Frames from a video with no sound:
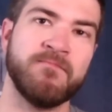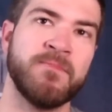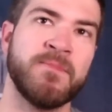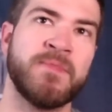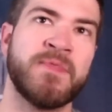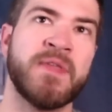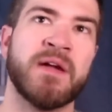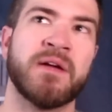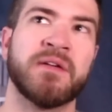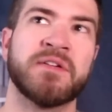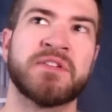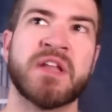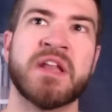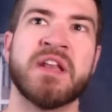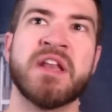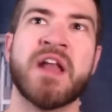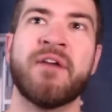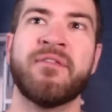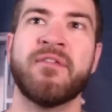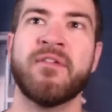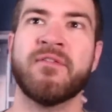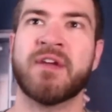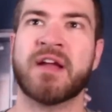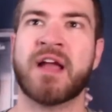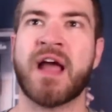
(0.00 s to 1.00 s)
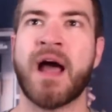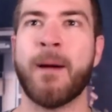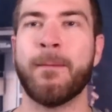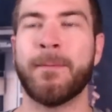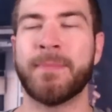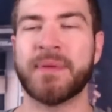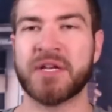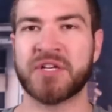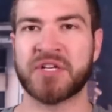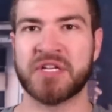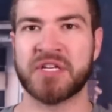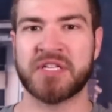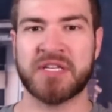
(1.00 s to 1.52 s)
there's enough of a
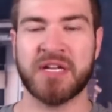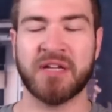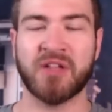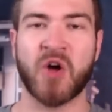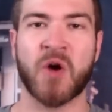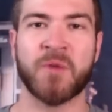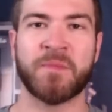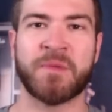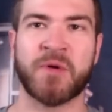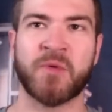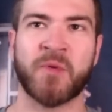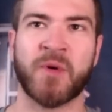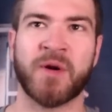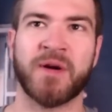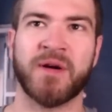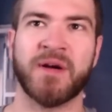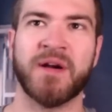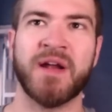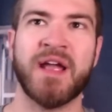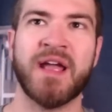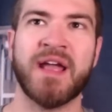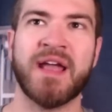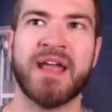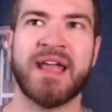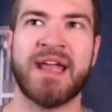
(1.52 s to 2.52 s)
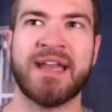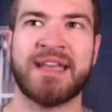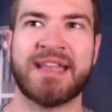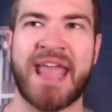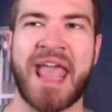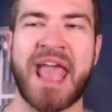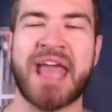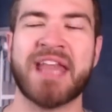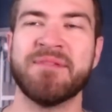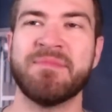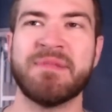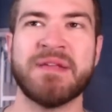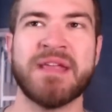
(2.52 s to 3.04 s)
competition still open where it
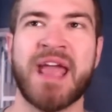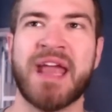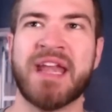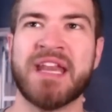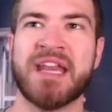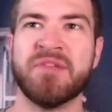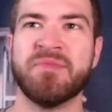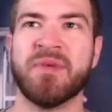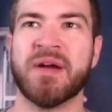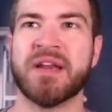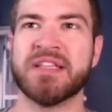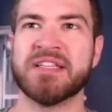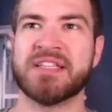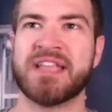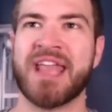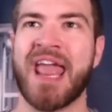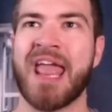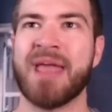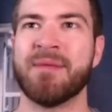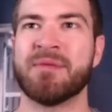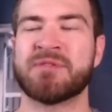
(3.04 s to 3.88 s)
can be anybody's game,